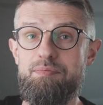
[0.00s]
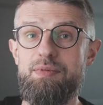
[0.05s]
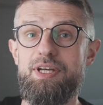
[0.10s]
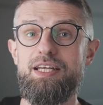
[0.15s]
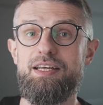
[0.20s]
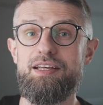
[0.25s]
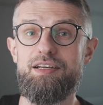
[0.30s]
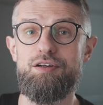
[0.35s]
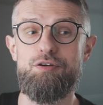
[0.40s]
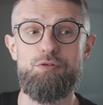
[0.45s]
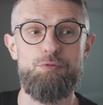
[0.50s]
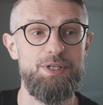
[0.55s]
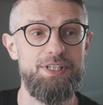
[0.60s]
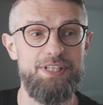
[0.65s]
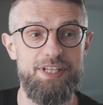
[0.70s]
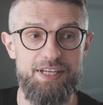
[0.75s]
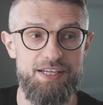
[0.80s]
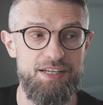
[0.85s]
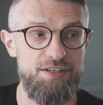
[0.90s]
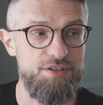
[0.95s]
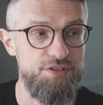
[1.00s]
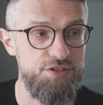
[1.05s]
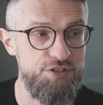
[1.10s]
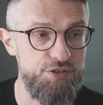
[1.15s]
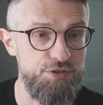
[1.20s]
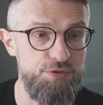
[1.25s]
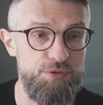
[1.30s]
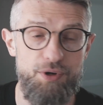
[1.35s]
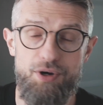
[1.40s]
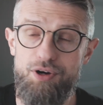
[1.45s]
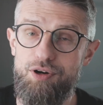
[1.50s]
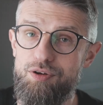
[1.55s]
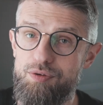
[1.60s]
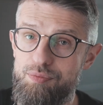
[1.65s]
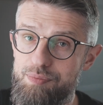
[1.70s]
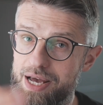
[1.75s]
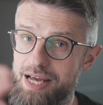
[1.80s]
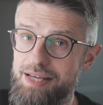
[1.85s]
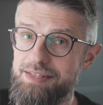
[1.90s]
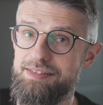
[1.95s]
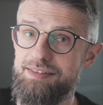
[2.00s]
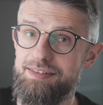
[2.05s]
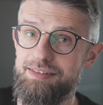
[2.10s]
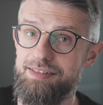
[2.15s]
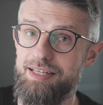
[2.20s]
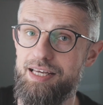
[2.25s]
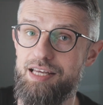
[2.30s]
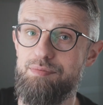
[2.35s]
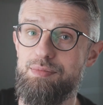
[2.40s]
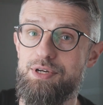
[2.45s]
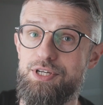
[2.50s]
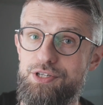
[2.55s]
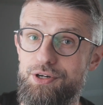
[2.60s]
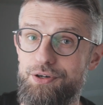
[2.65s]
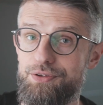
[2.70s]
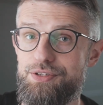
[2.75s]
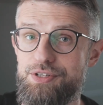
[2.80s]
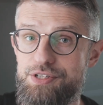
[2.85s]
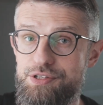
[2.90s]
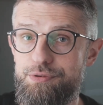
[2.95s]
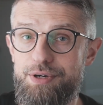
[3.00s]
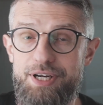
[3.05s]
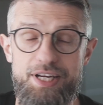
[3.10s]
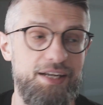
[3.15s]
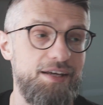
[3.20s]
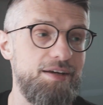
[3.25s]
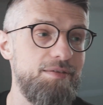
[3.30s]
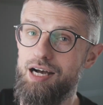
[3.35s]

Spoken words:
meaning when they scroll past the image on the screen.